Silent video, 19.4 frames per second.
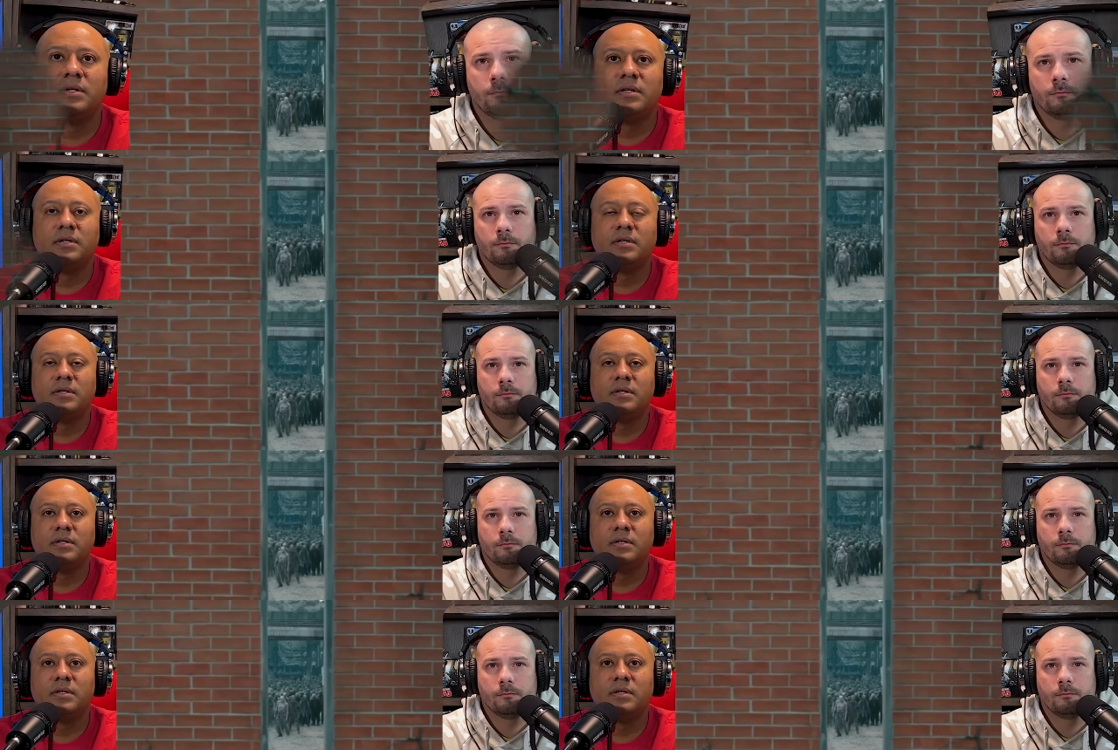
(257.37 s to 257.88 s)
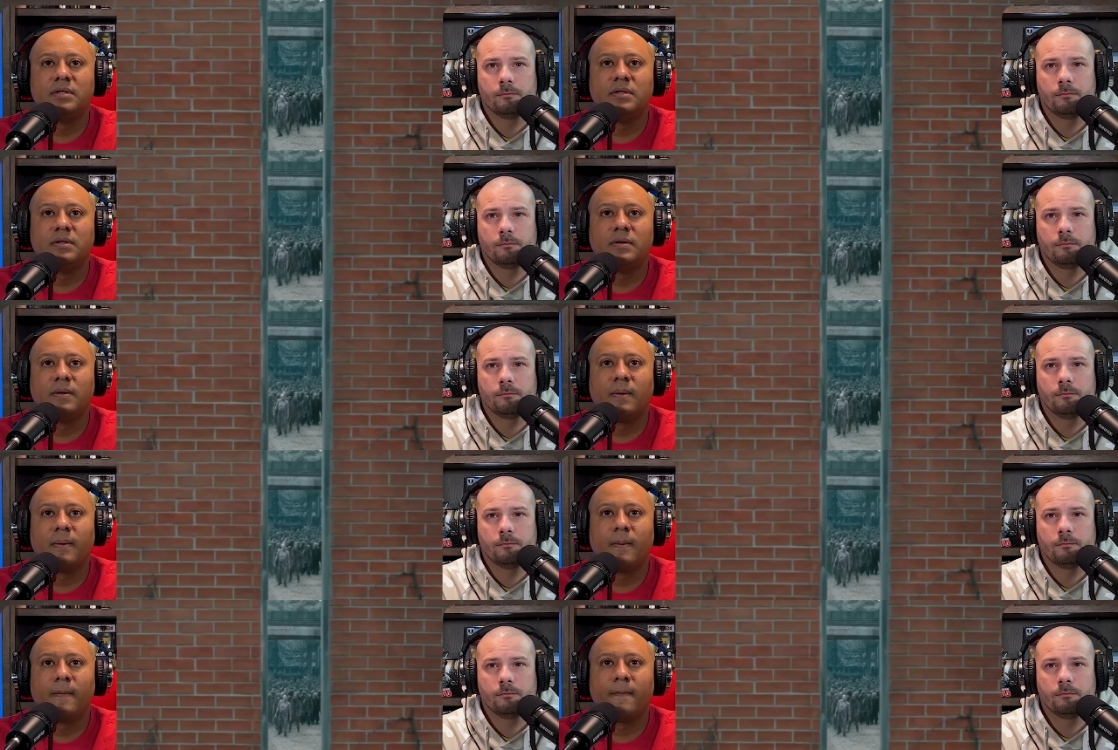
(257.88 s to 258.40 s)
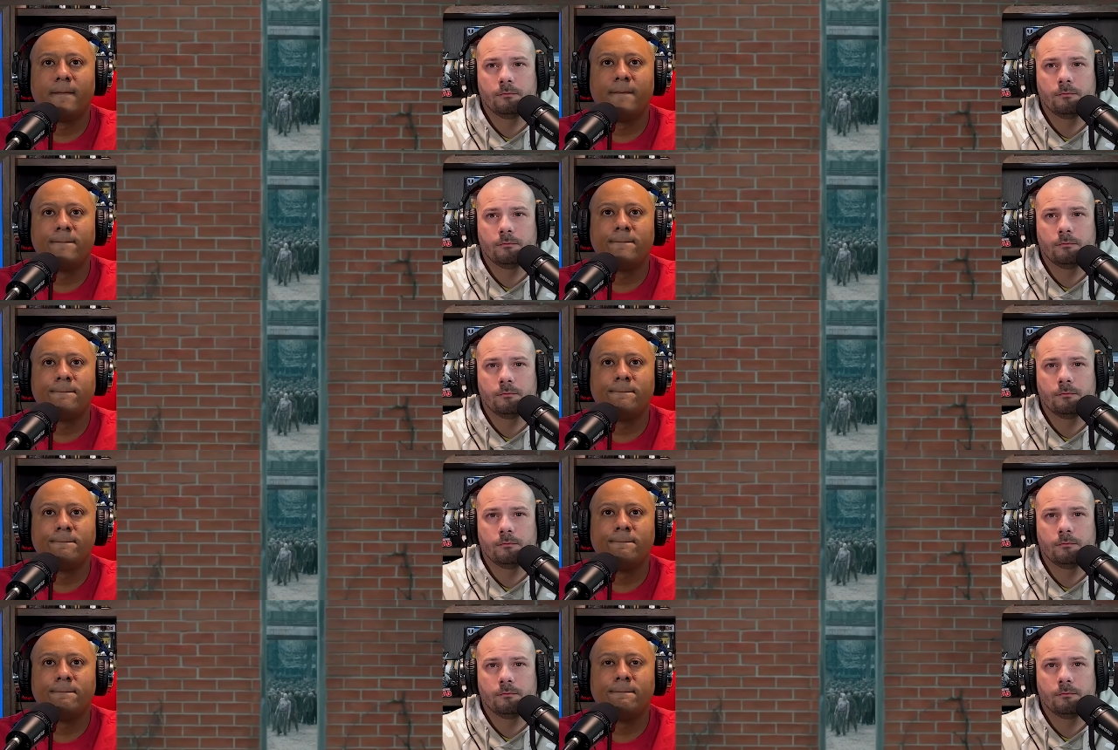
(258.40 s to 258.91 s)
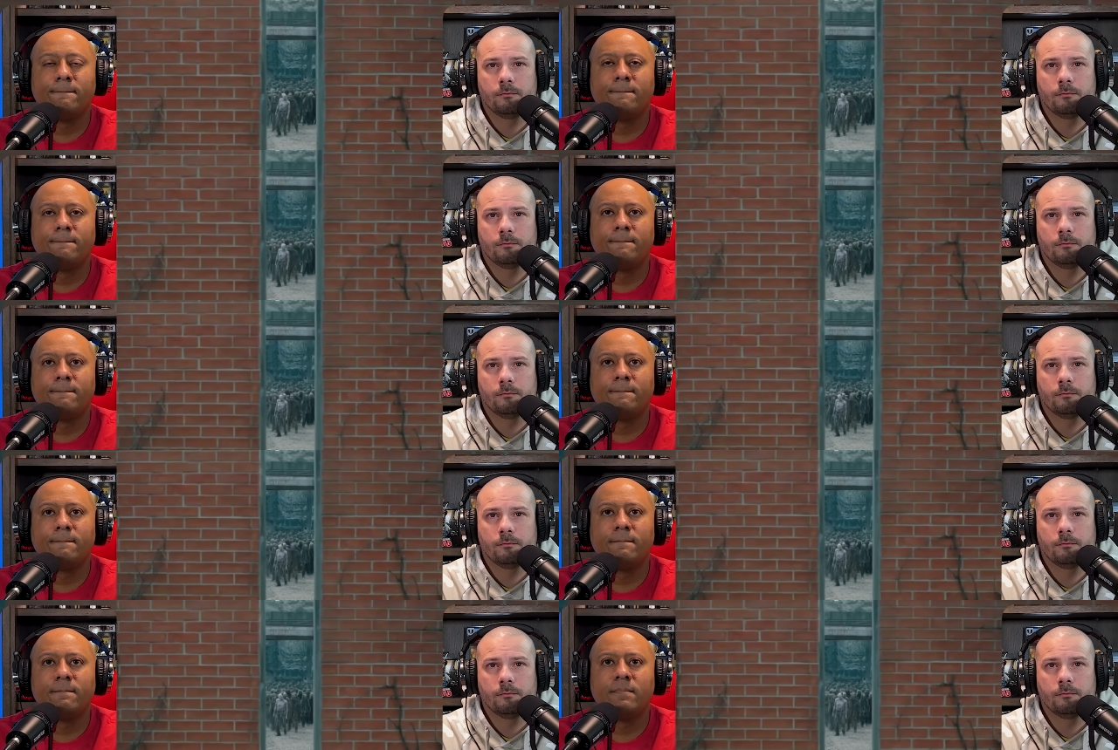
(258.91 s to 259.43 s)

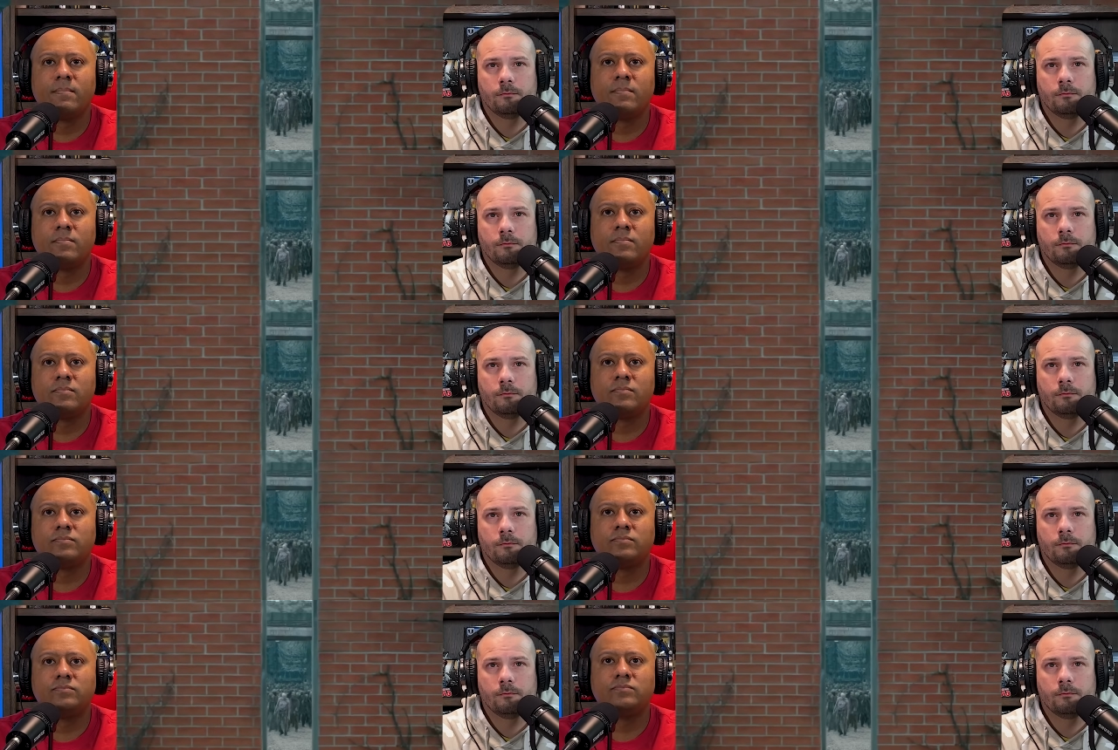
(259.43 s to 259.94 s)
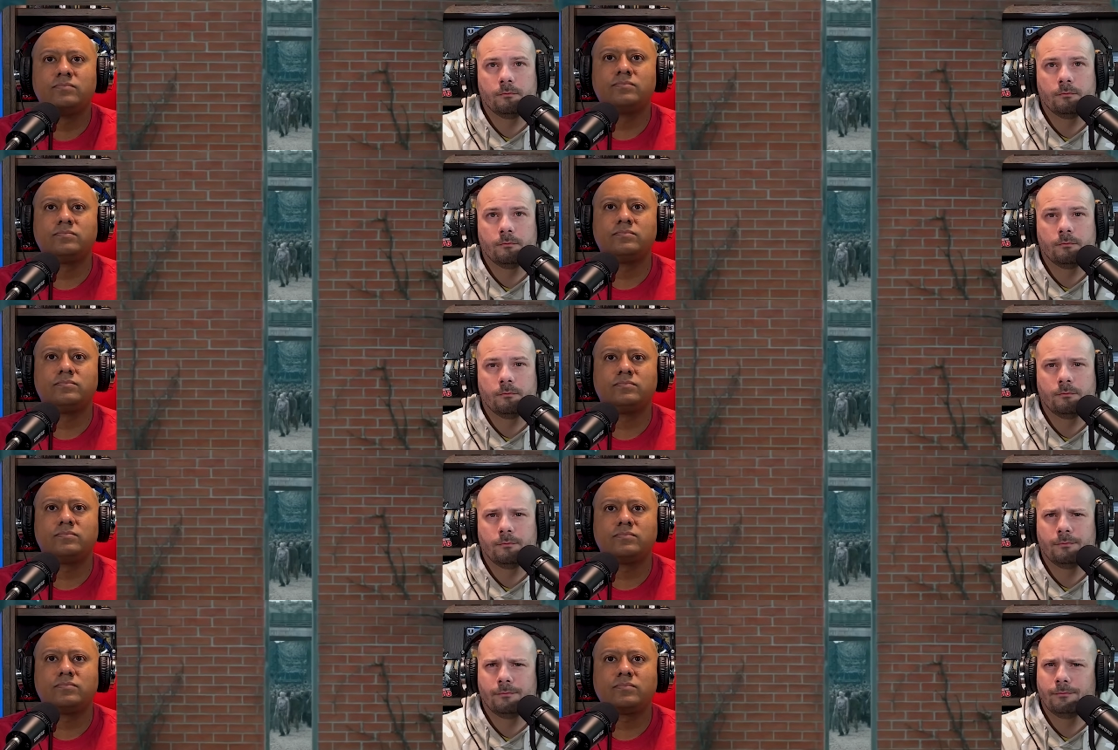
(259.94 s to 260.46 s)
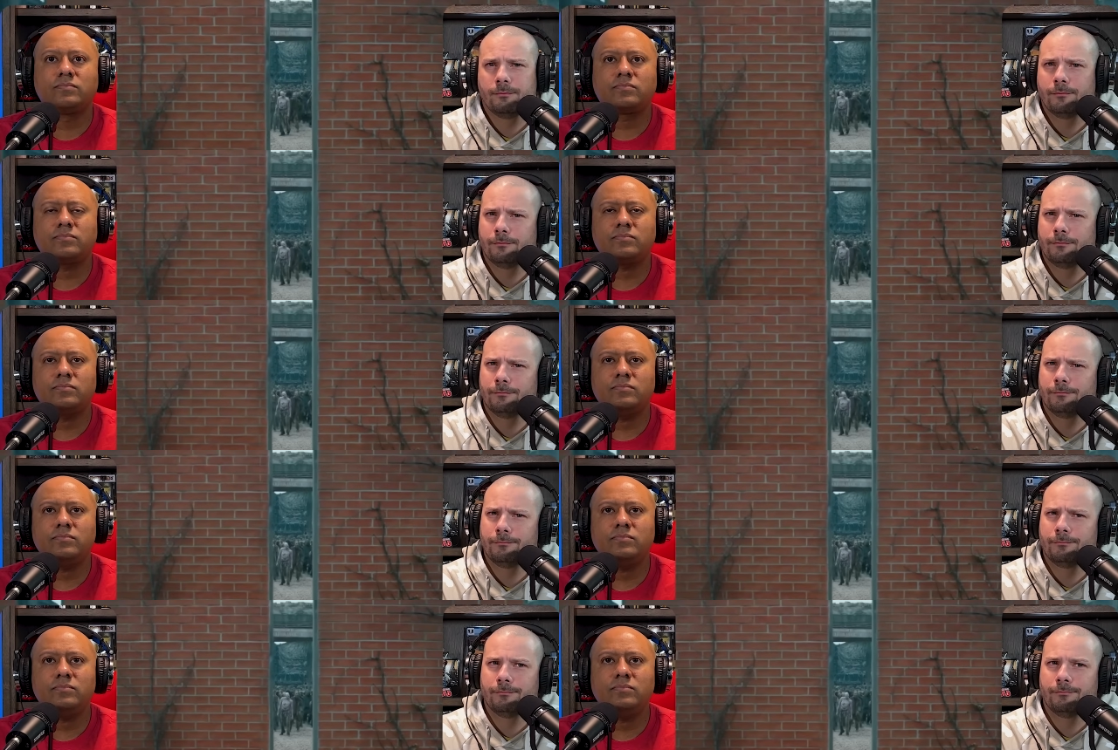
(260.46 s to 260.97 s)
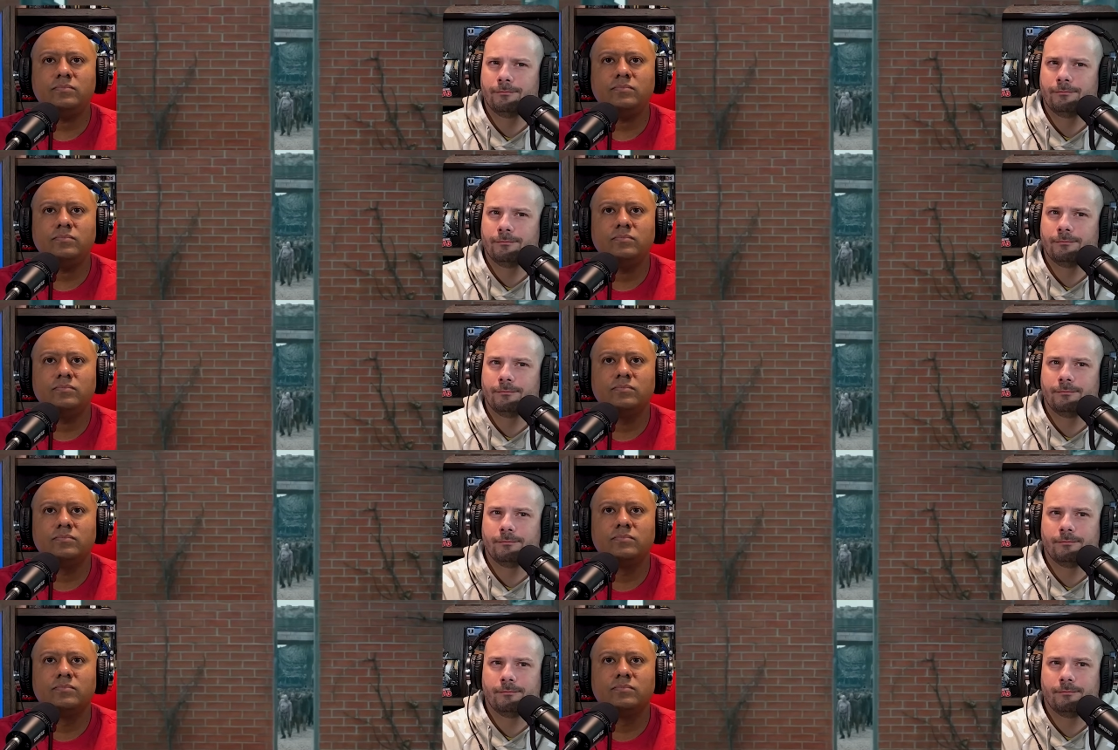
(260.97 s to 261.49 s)

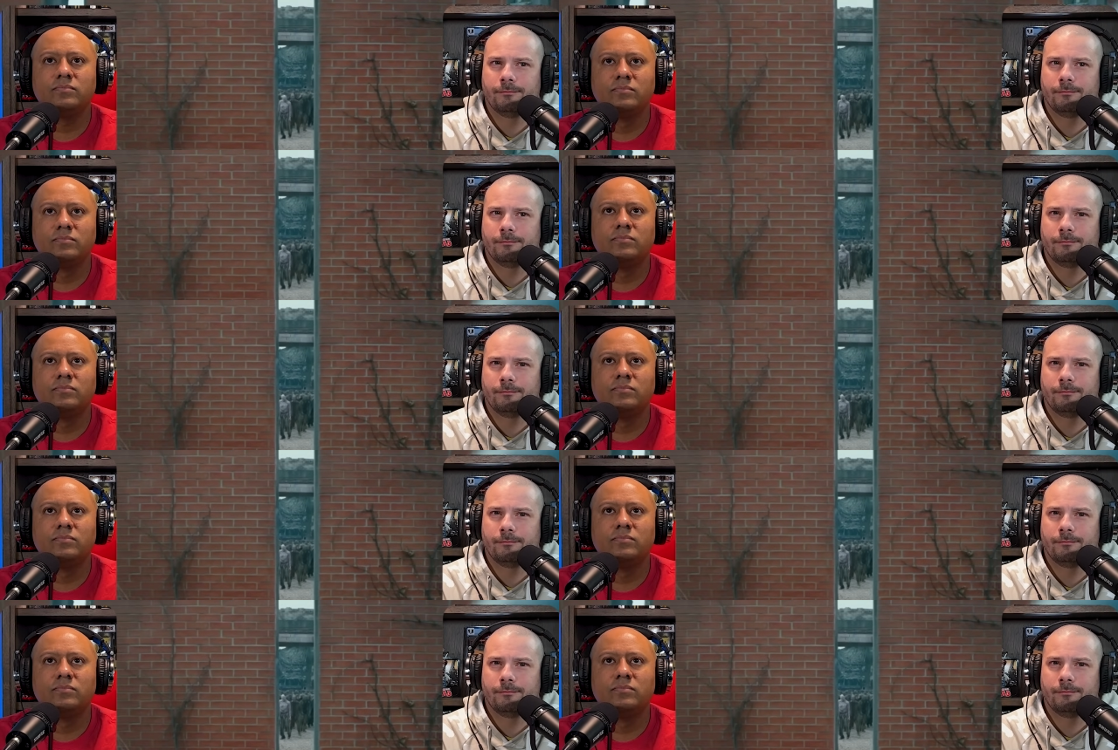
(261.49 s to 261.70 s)
Nothing is said.